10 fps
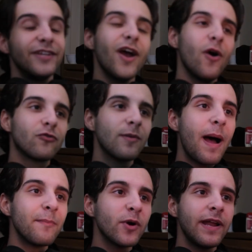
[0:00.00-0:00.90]
Yo,
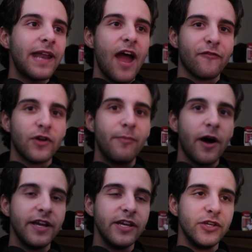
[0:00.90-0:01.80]
remember when
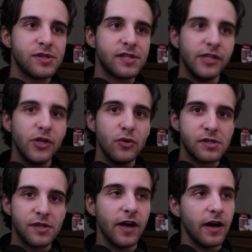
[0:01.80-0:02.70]
everybody used to
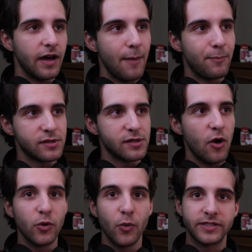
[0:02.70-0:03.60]
use the
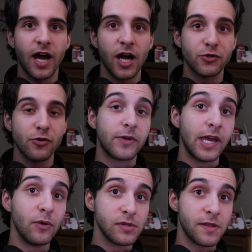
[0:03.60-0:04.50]
episode where Tanjiro
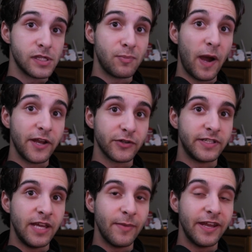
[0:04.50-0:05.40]
kills the spider
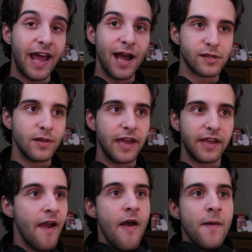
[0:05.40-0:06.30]
demon as,
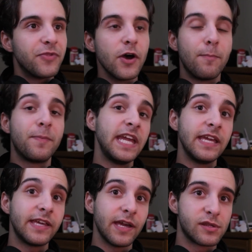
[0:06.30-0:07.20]
like, the
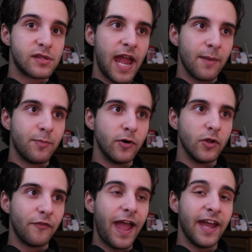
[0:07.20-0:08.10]
peak example
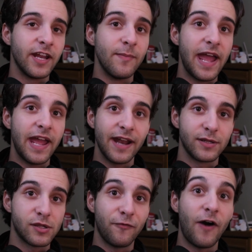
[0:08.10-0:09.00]
of anime at
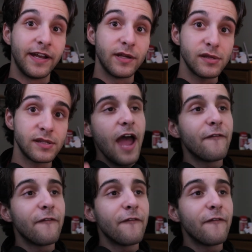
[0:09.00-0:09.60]
its finest?